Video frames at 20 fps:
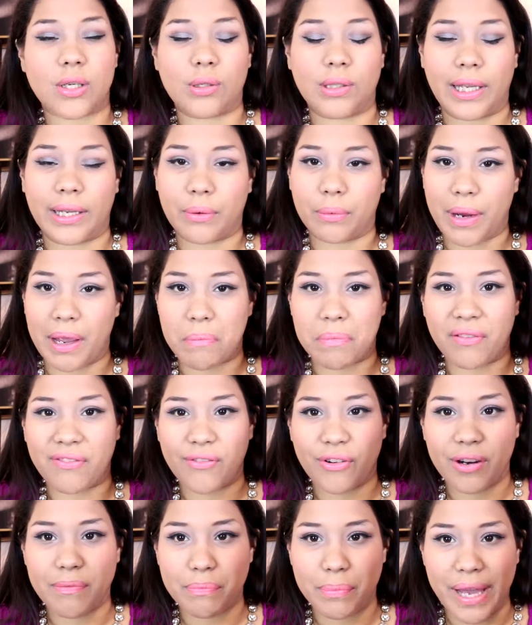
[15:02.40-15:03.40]
So like right
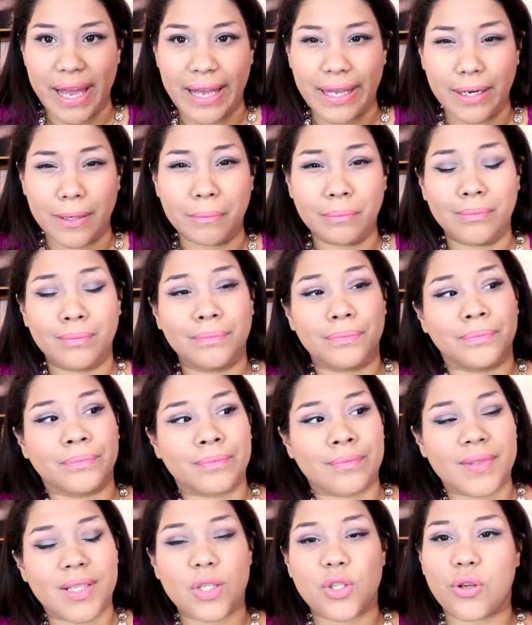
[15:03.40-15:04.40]
before bed,
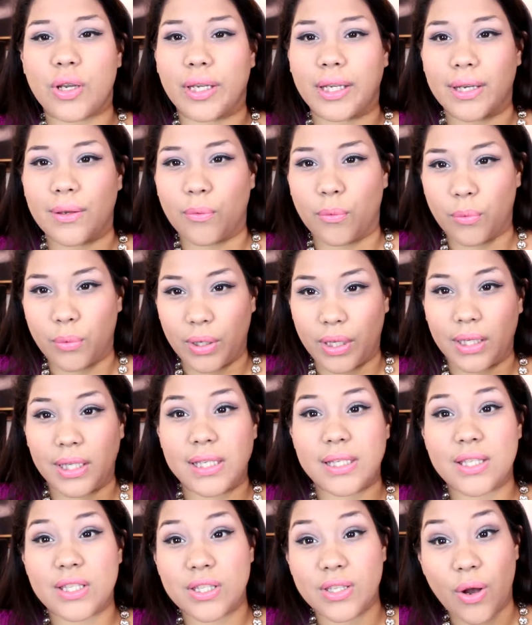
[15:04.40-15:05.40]
so I can really
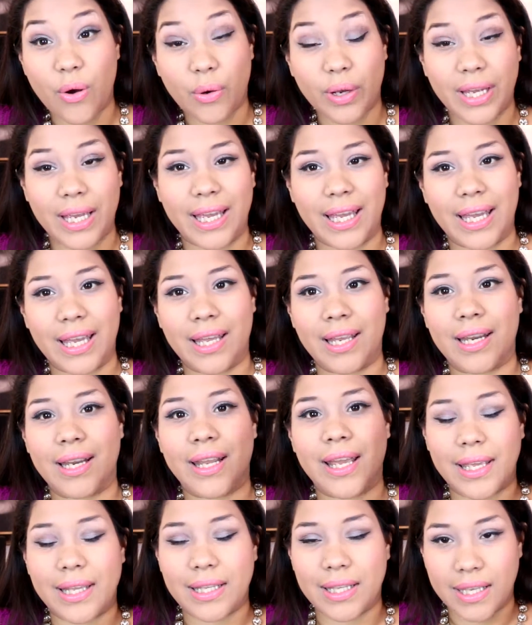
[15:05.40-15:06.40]
soak
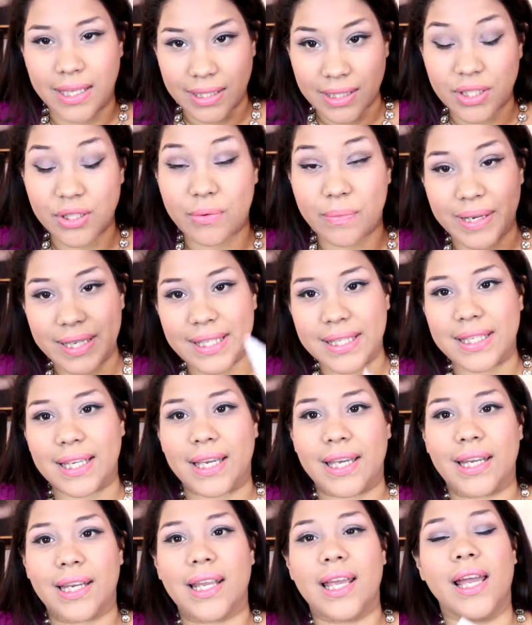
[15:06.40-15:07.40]
into my
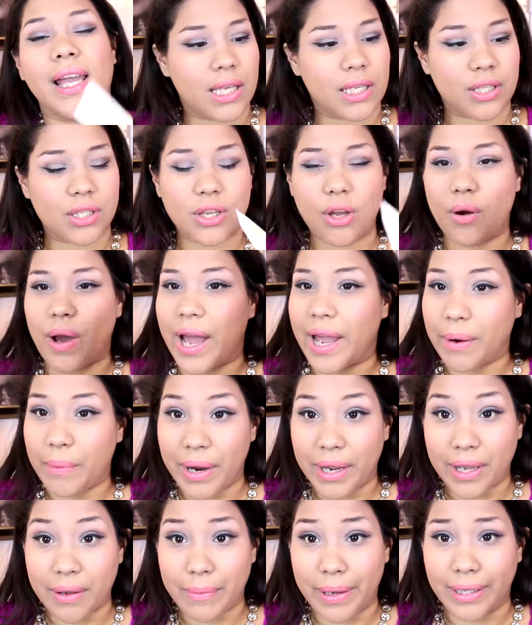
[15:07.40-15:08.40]
skin. So I
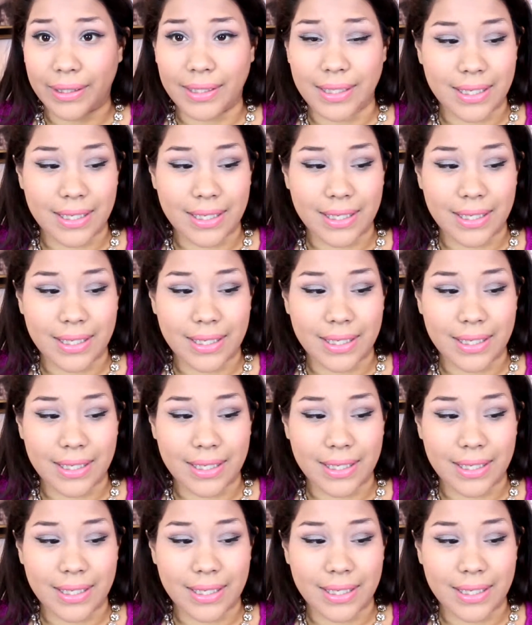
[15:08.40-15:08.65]
recommend